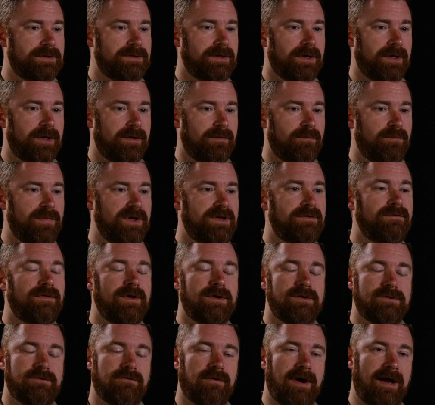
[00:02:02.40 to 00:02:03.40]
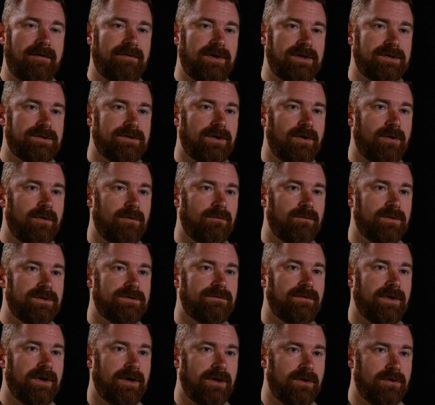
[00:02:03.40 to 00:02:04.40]
Bitdefender's GravityZone was
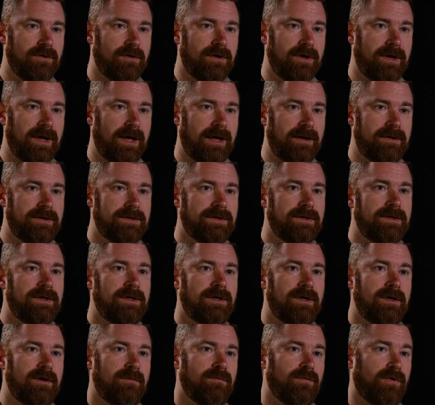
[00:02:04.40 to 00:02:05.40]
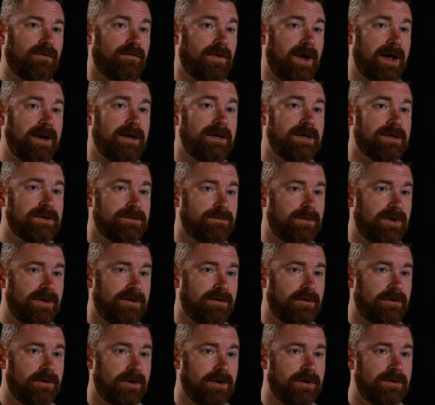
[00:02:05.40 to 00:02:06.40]
very good at providing us with
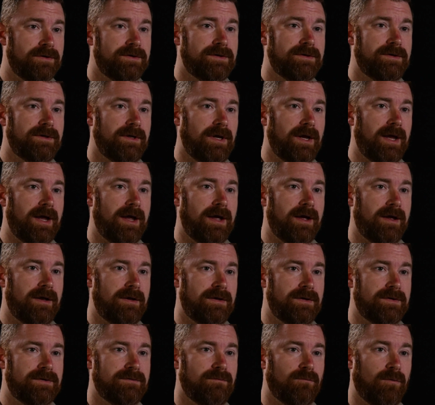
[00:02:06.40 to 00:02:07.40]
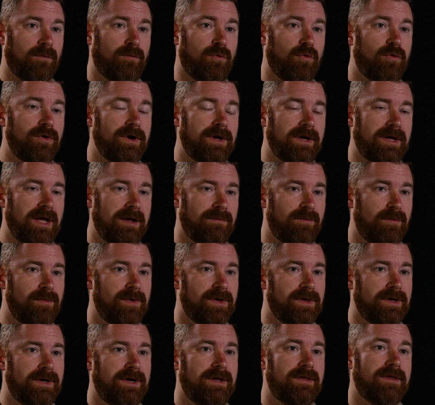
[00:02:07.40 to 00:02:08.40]
alerts and reporting
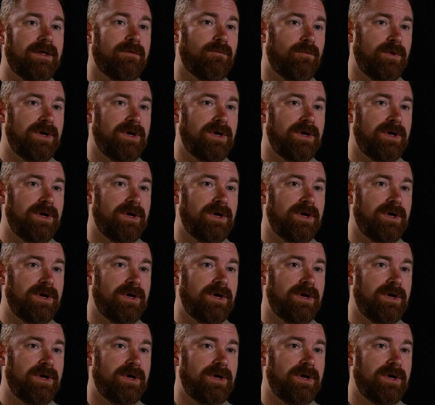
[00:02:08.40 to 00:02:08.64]
capability that